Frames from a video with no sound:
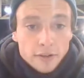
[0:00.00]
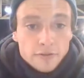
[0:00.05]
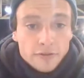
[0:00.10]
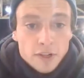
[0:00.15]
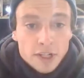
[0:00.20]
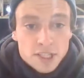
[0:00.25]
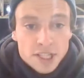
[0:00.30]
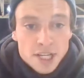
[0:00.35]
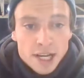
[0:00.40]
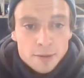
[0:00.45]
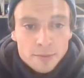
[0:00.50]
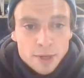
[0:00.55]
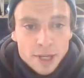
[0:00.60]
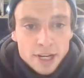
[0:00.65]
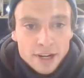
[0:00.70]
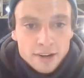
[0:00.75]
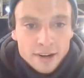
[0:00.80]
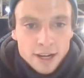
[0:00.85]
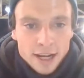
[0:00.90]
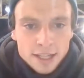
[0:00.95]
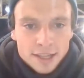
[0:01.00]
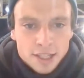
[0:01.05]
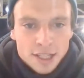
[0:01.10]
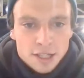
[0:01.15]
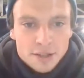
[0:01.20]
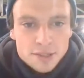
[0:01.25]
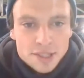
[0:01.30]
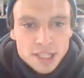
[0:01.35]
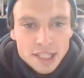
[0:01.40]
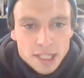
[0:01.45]
Full time here at the
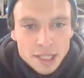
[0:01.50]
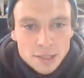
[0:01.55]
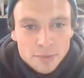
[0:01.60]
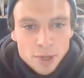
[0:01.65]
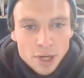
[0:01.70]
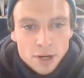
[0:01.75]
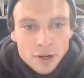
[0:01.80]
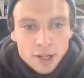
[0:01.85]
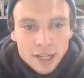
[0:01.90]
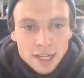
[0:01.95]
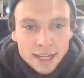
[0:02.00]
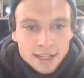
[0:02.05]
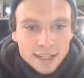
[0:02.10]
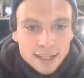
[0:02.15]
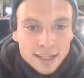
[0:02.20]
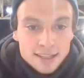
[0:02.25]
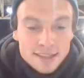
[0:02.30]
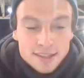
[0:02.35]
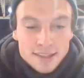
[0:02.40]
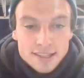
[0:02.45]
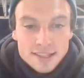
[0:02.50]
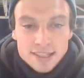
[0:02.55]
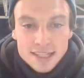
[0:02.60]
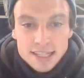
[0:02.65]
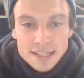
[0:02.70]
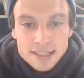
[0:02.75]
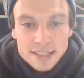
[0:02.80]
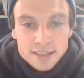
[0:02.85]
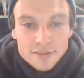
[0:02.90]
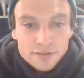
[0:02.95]
UCD Bowl, and the
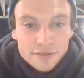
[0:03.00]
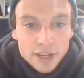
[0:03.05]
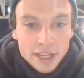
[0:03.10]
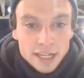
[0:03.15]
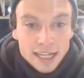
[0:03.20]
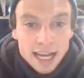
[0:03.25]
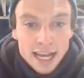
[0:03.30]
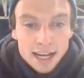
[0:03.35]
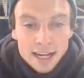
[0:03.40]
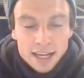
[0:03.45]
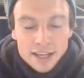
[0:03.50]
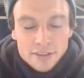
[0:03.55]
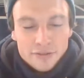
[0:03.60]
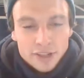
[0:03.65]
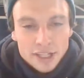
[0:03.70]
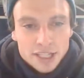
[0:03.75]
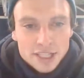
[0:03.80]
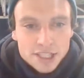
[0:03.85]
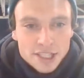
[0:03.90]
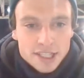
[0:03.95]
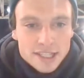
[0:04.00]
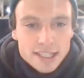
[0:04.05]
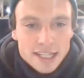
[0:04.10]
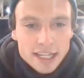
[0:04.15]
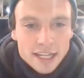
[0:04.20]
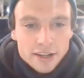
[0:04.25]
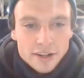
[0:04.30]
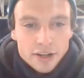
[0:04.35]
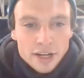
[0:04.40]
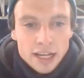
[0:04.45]
season finale finishes
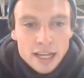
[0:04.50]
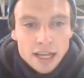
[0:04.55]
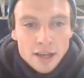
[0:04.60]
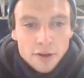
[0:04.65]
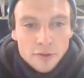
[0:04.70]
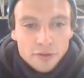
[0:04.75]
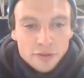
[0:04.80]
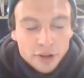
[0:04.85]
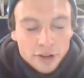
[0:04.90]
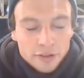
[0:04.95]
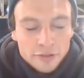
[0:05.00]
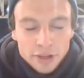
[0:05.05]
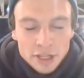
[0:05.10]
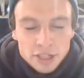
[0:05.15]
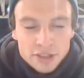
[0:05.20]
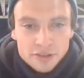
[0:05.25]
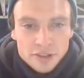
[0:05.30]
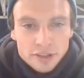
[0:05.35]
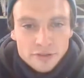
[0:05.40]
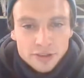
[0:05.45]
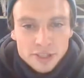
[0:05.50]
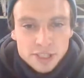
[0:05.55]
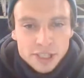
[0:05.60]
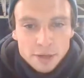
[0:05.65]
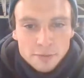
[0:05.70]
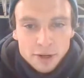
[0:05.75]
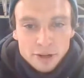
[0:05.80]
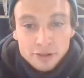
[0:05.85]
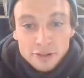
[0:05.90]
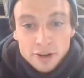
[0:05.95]
here for a victory for
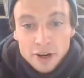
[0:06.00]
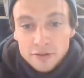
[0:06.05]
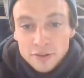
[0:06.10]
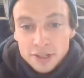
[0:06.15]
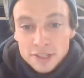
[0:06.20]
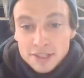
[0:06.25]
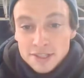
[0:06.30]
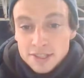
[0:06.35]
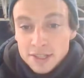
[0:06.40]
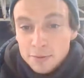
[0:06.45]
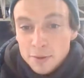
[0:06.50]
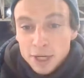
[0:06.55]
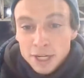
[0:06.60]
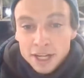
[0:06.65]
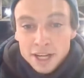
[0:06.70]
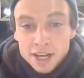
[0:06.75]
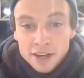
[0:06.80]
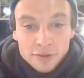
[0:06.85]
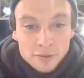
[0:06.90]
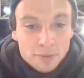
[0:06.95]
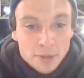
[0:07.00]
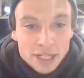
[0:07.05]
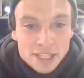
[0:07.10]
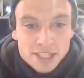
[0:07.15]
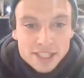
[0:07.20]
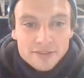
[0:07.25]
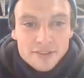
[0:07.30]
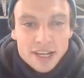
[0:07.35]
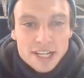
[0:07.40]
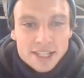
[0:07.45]
Shamrock Rovers. Somewhat of a
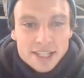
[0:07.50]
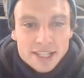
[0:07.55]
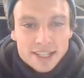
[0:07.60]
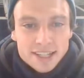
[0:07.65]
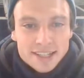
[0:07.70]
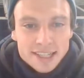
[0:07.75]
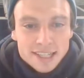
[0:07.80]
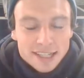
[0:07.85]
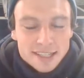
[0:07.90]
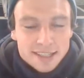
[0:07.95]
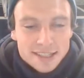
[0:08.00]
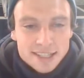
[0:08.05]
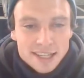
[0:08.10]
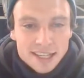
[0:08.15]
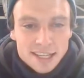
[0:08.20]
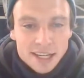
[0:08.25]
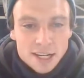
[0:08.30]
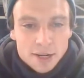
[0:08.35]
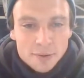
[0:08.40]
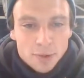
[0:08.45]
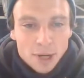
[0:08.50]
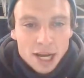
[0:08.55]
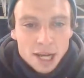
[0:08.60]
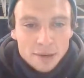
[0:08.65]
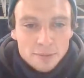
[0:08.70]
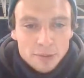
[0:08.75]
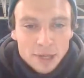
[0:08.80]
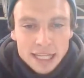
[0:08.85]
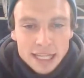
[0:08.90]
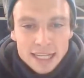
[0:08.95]
pitch invasion, as you can see here
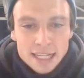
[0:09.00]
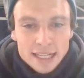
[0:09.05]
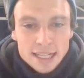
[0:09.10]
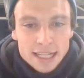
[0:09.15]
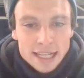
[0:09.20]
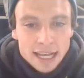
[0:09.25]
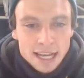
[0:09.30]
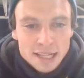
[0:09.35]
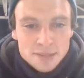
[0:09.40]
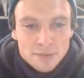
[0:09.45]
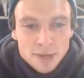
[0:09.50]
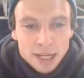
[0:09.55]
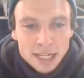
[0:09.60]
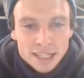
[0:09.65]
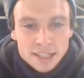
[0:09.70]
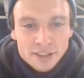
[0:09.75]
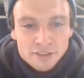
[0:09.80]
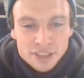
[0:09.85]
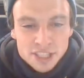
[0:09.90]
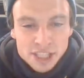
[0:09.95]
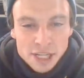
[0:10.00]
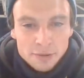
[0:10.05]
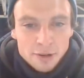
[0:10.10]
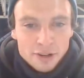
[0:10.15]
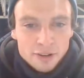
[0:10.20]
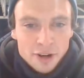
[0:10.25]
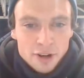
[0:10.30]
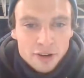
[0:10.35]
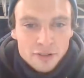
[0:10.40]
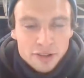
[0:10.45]
behind me. Many of the
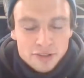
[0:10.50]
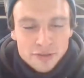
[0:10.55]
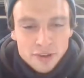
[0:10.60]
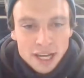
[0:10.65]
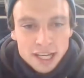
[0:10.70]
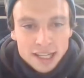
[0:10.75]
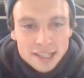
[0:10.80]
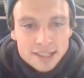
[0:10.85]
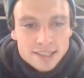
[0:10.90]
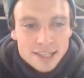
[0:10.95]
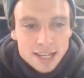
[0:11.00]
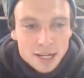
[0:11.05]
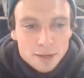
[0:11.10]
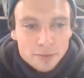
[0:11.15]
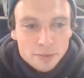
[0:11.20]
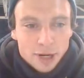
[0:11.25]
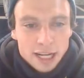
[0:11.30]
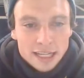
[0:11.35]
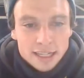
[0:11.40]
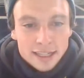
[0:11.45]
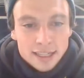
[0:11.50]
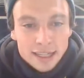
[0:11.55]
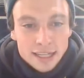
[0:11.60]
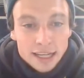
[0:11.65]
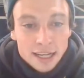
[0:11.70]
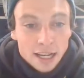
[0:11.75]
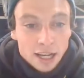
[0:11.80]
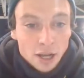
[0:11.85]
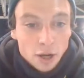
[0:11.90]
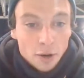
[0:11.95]
Shamrock Rovers fans celebrate
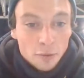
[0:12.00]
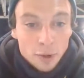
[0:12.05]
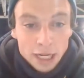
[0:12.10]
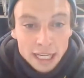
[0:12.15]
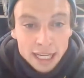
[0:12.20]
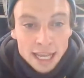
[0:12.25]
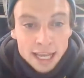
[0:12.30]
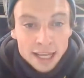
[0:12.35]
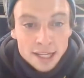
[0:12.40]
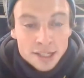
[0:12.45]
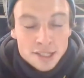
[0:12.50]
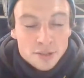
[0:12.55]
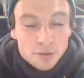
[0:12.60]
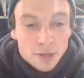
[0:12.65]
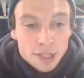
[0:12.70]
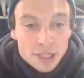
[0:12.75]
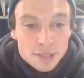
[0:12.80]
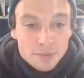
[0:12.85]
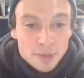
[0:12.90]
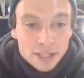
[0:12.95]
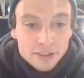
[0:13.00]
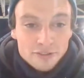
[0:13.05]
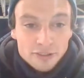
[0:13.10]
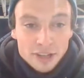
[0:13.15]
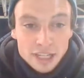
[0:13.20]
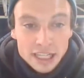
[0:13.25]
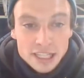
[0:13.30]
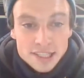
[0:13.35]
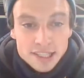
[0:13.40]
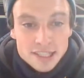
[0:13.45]
a winning end to what's been a
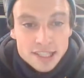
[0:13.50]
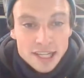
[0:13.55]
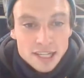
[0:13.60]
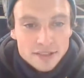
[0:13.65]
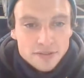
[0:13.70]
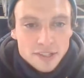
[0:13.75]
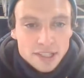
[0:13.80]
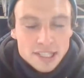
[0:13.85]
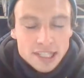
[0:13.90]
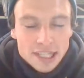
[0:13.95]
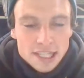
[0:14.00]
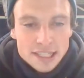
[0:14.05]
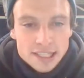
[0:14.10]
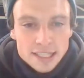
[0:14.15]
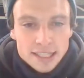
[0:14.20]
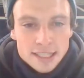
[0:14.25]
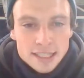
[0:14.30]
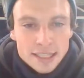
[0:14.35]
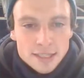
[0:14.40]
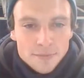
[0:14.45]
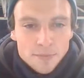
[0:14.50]
really successful season.